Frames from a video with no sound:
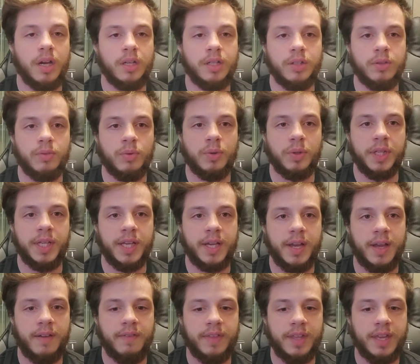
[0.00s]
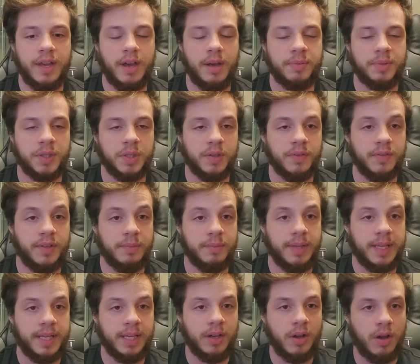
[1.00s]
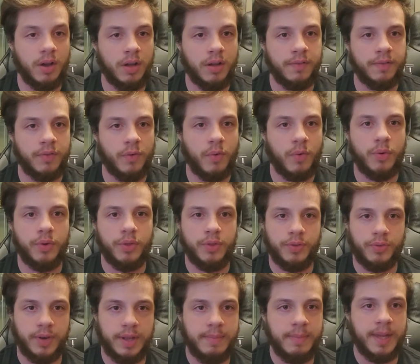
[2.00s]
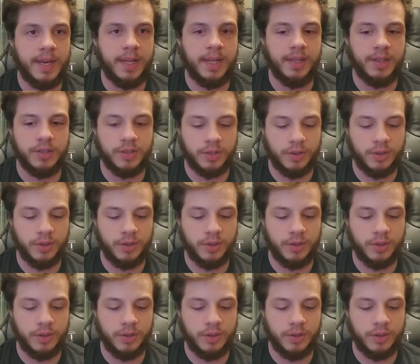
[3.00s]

You only have the option of it being off or 3 minutes.